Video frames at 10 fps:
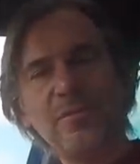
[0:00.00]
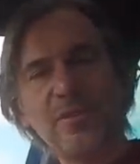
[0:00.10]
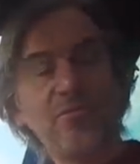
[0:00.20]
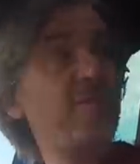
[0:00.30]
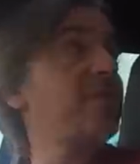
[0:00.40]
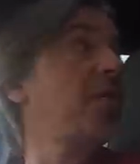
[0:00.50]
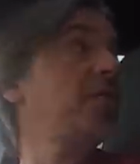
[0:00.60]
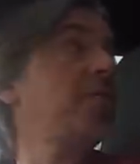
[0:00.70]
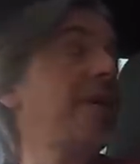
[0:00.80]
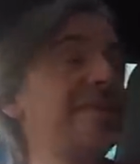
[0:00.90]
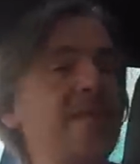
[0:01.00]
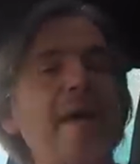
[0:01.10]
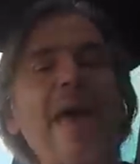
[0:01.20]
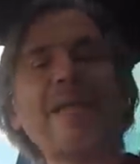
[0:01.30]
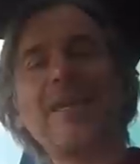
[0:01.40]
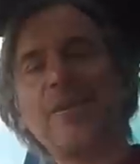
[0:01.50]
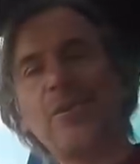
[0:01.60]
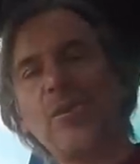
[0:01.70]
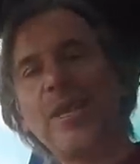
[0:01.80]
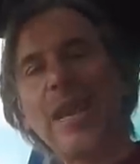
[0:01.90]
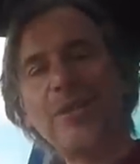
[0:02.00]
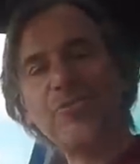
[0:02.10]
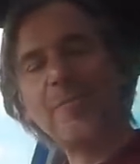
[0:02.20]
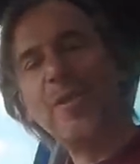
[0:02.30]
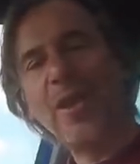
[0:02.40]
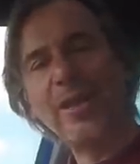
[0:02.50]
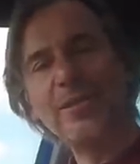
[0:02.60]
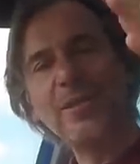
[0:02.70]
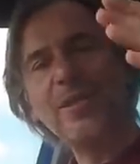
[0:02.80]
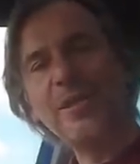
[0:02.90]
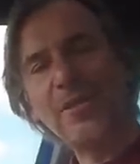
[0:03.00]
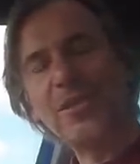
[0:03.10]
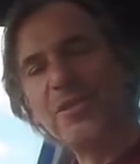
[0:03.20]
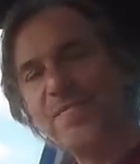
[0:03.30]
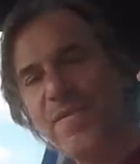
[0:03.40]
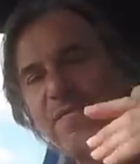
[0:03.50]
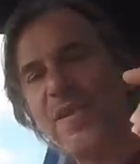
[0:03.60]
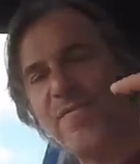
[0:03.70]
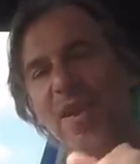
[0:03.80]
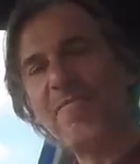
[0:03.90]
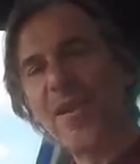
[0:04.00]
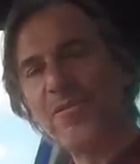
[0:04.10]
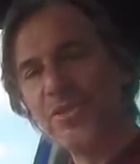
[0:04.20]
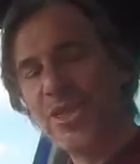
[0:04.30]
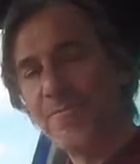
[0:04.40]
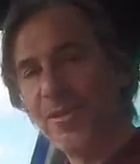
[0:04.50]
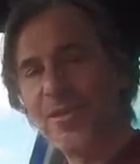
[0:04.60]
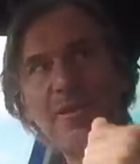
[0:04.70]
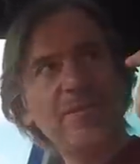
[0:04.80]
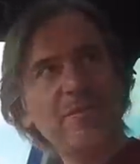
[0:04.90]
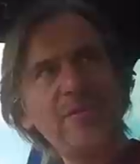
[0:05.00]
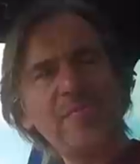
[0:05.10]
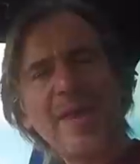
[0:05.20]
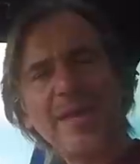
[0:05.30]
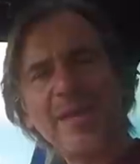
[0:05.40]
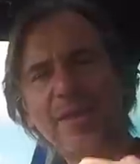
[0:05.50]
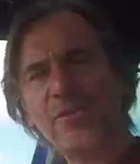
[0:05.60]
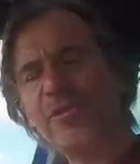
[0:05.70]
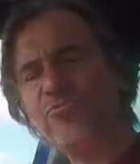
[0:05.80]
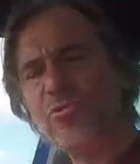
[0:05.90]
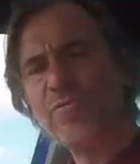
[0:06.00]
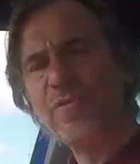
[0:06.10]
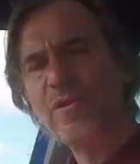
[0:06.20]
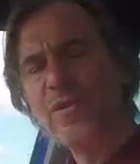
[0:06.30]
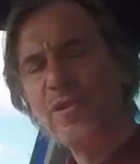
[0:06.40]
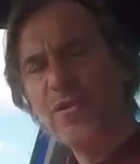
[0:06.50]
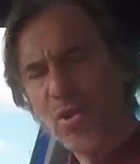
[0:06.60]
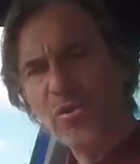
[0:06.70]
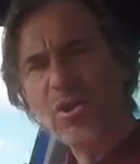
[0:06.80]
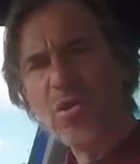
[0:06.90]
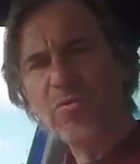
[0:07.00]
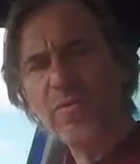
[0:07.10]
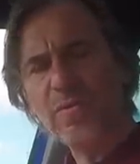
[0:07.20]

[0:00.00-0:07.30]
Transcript: sunroof, goes all the way to the back, it's got an electric blind. That's actually £55 cheaper than specking a sunroof on a Golf.